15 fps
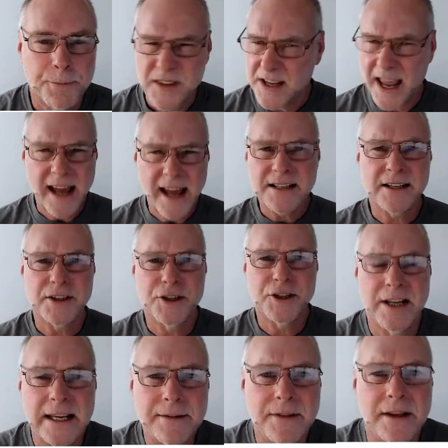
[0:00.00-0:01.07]
So how does it
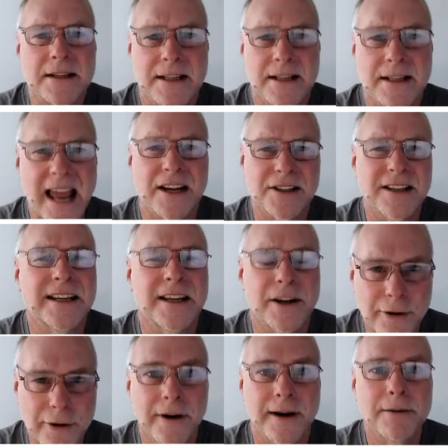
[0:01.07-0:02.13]
achieve this? It's actually
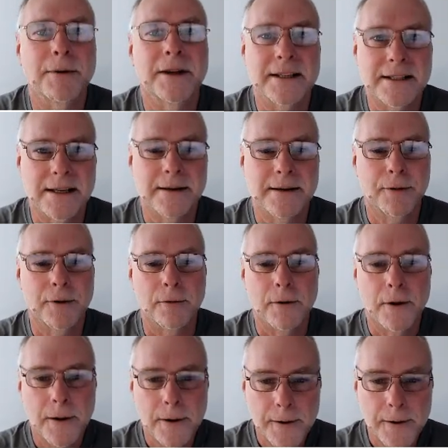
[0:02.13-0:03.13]
incredibly simple.